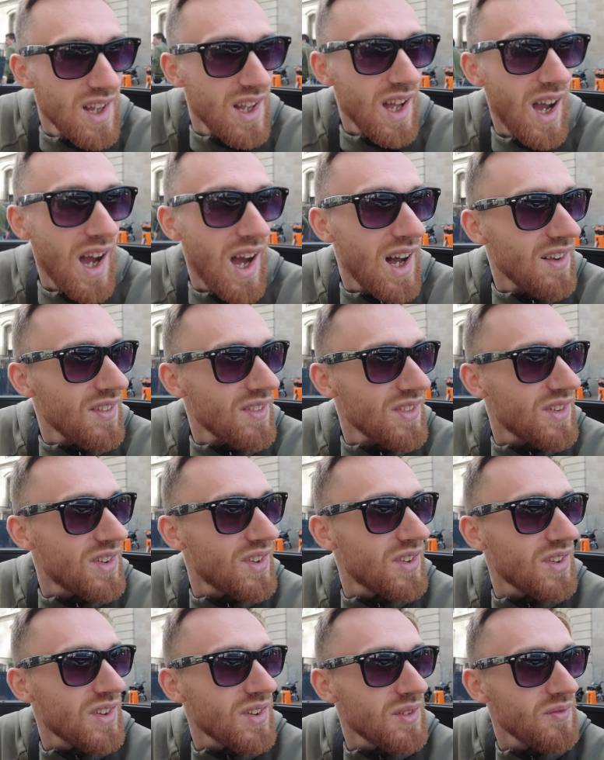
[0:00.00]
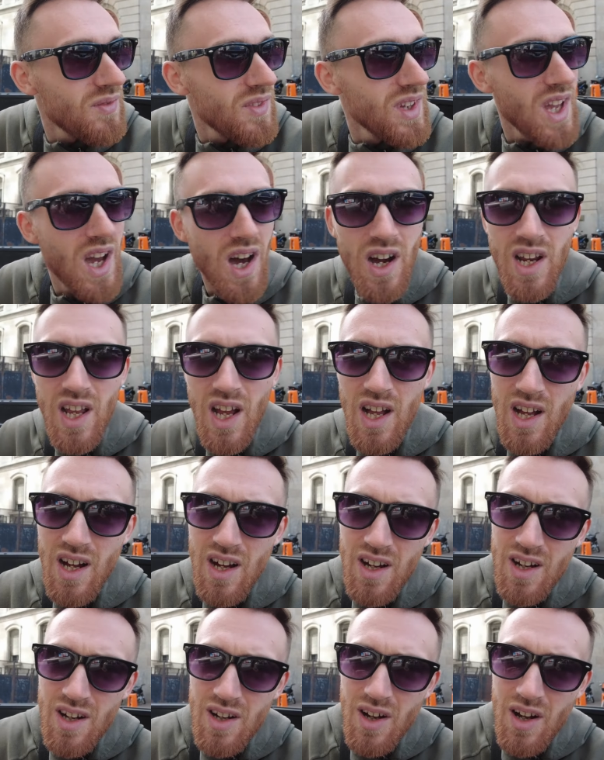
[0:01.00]
And yeah, I
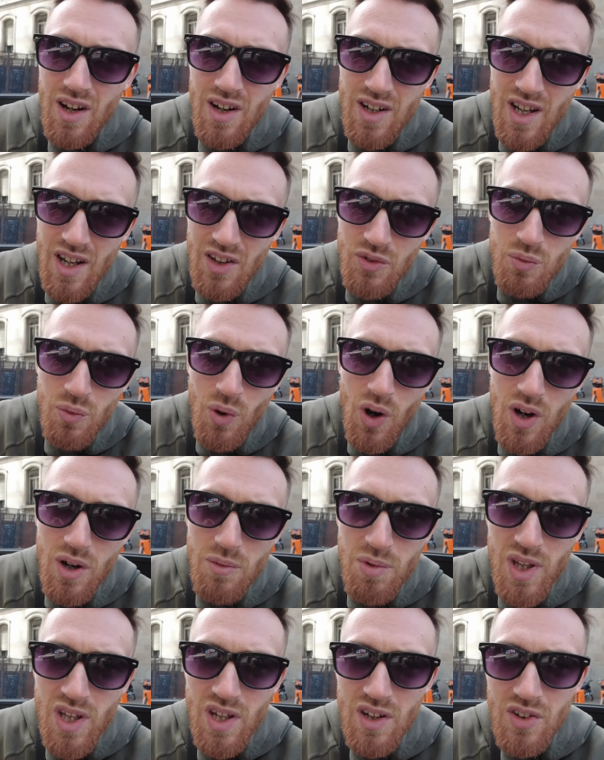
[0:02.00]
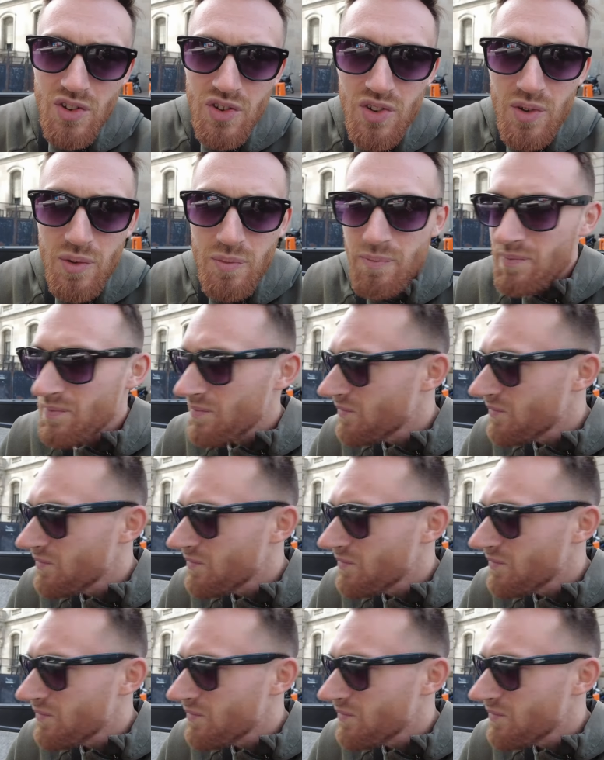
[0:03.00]
guess, I guess why, because